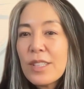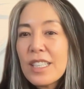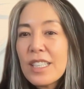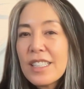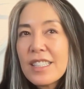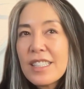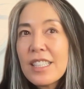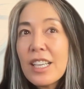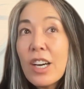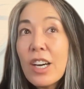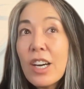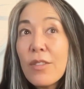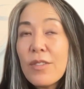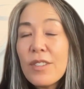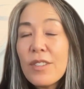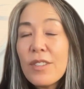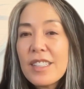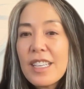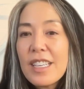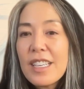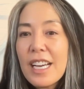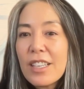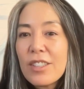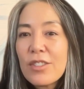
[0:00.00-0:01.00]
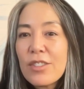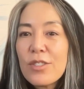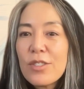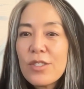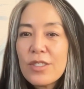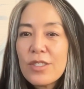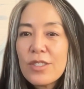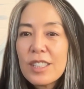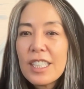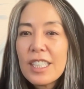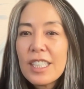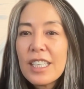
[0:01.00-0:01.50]
itself is
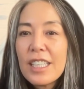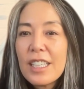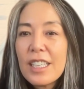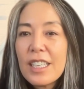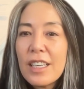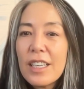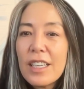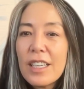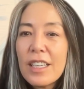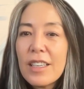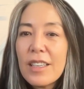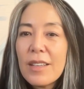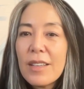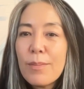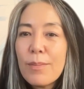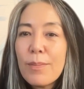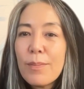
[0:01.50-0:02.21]
actually a